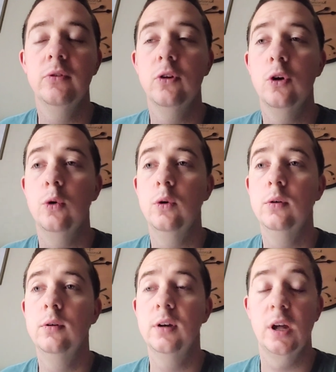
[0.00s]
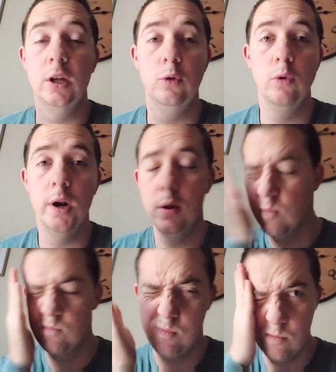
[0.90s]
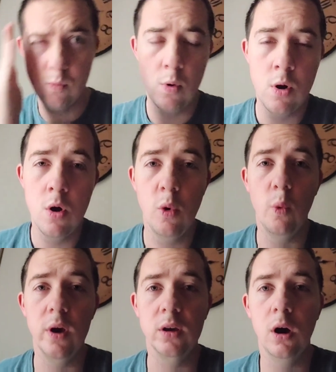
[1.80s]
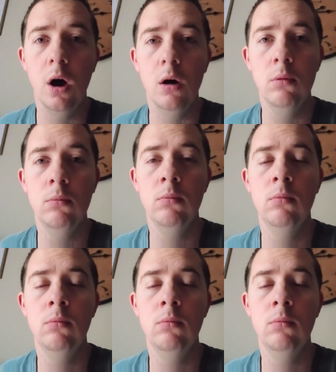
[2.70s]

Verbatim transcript: so gotta get ready. Wake up.